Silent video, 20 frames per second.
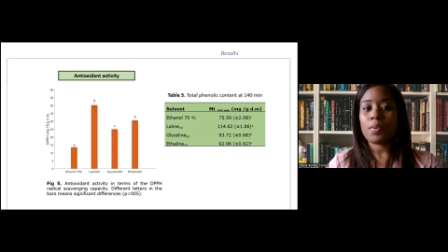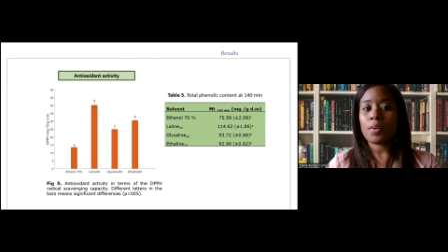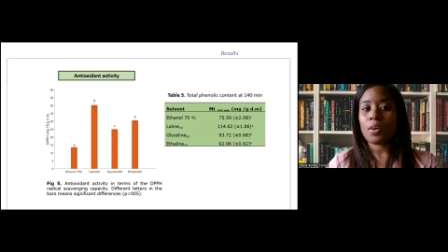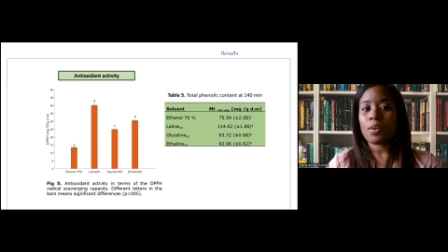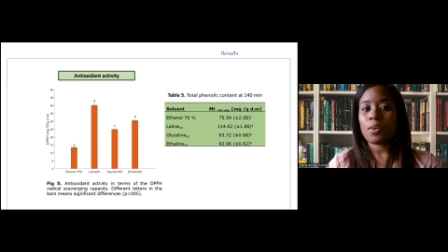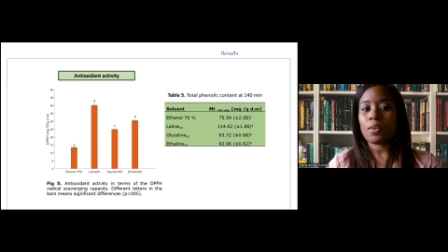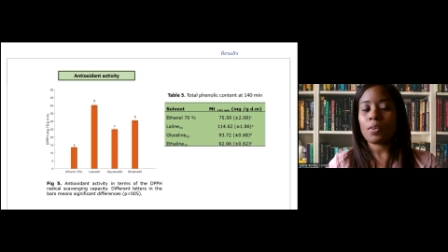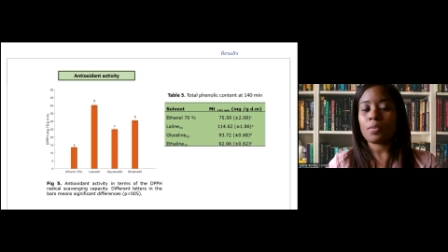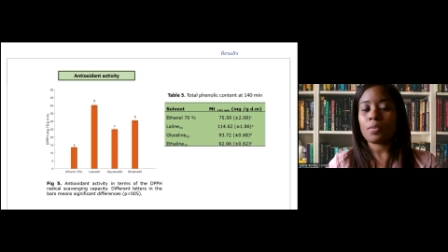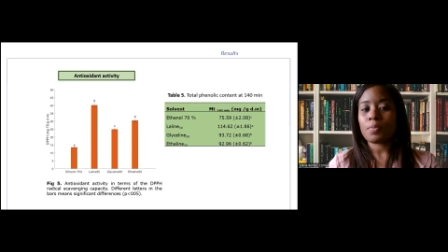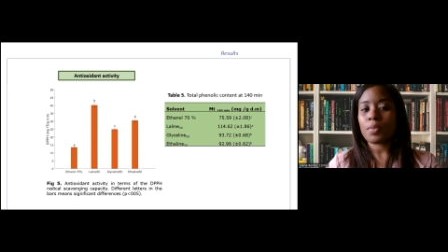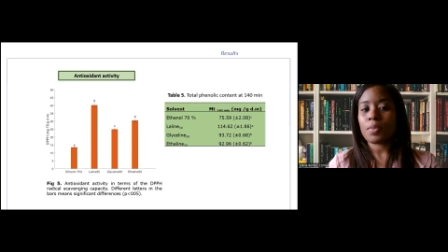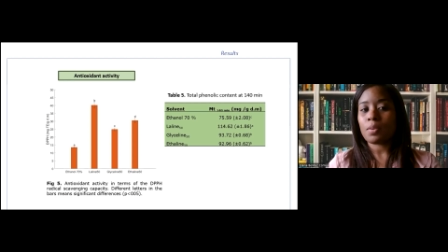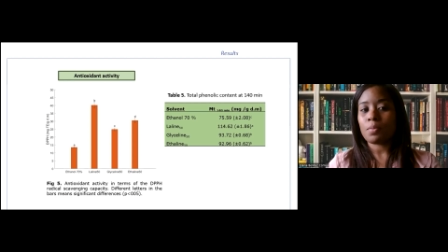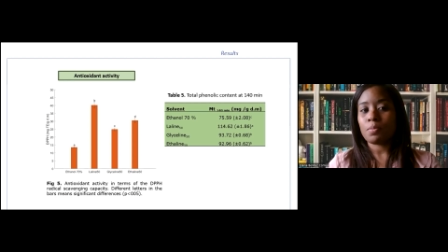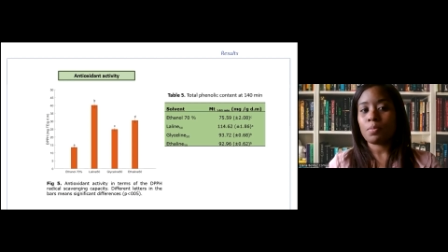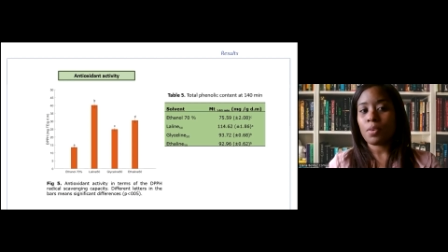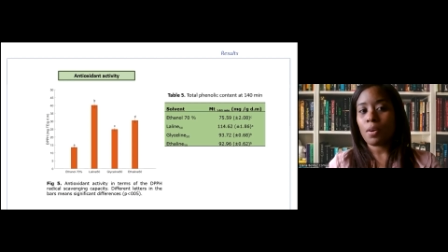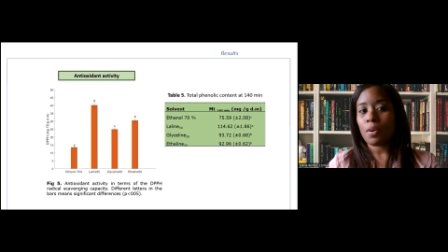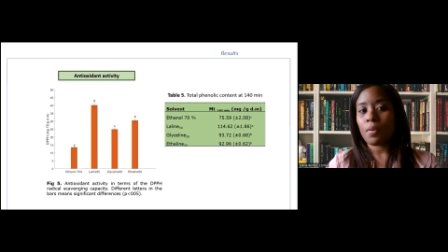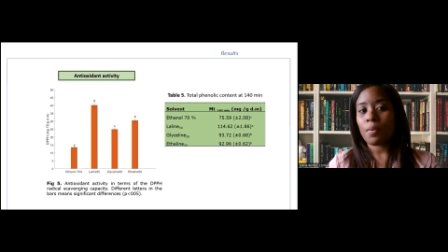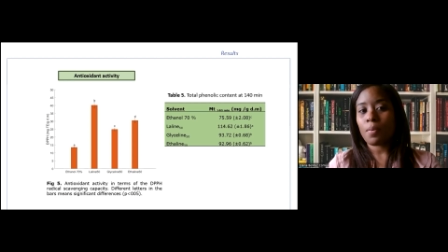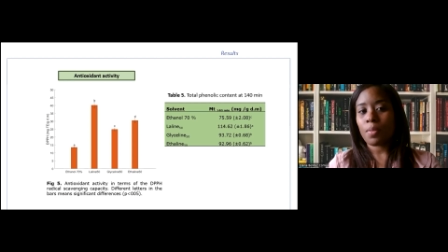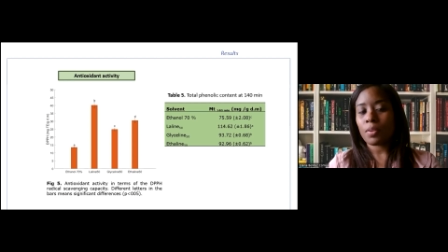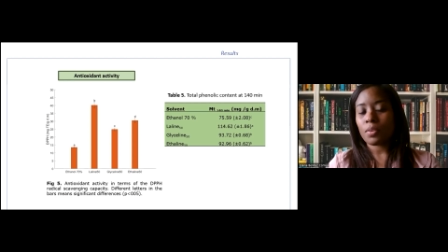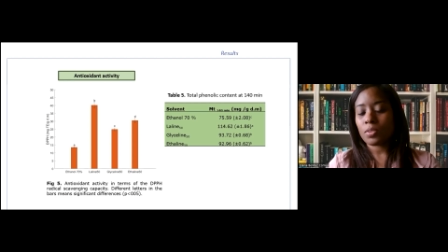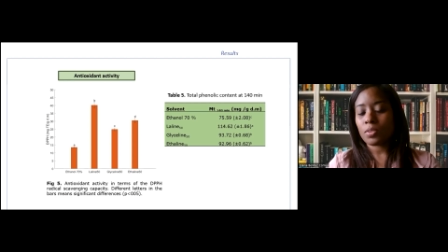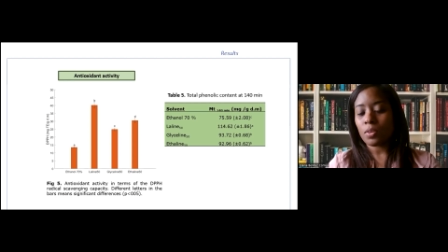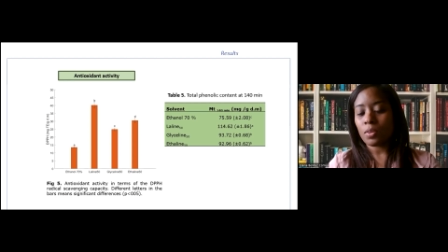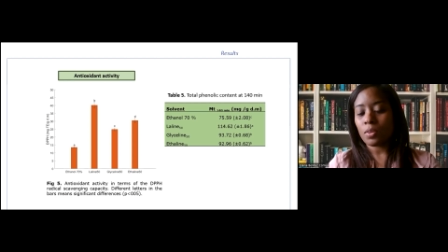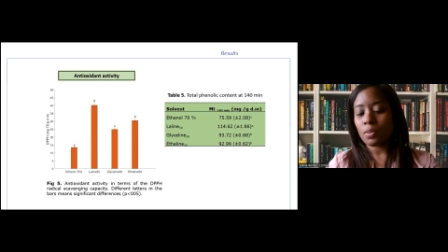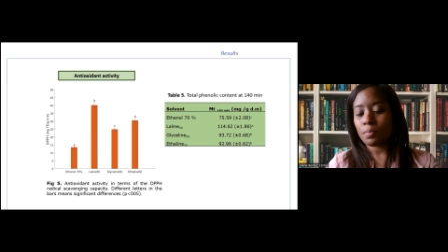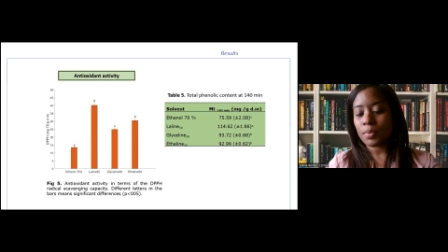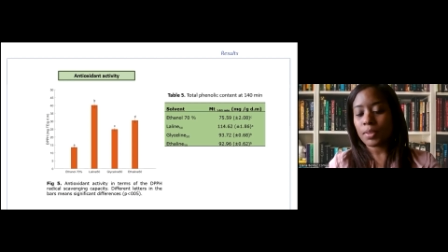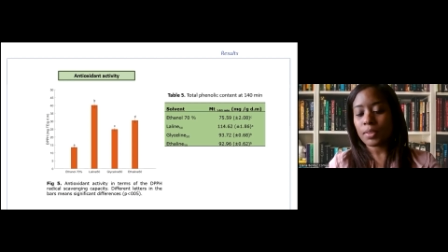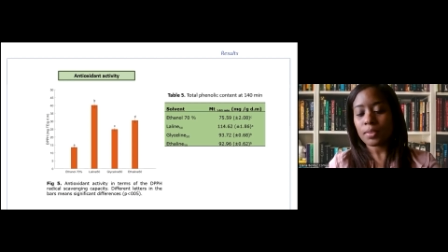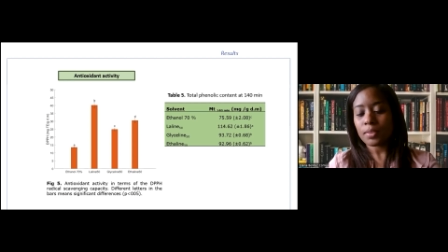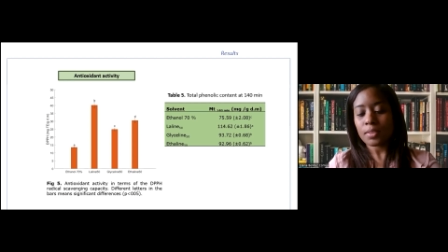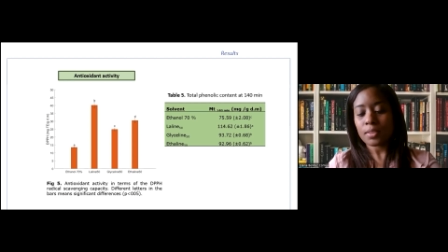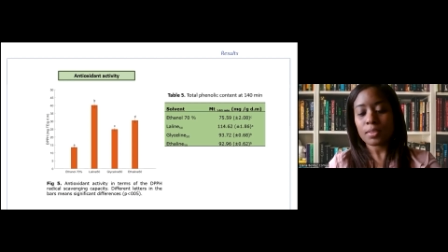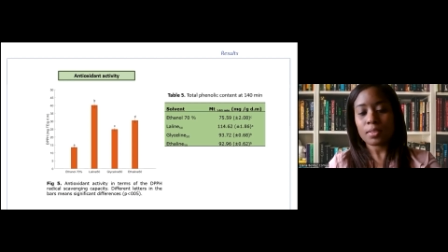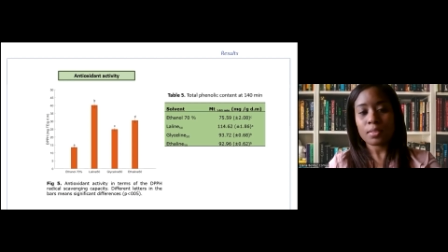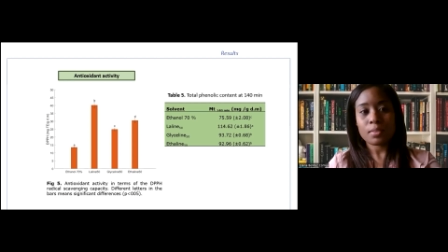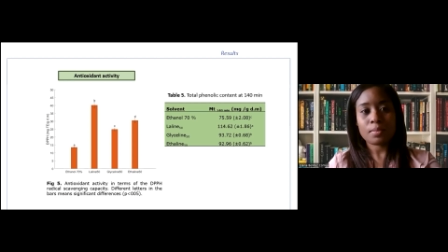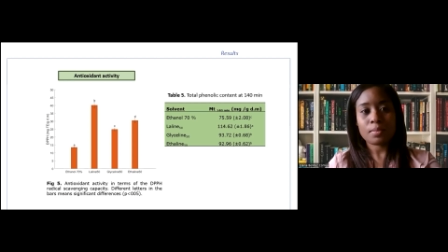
of both solvents.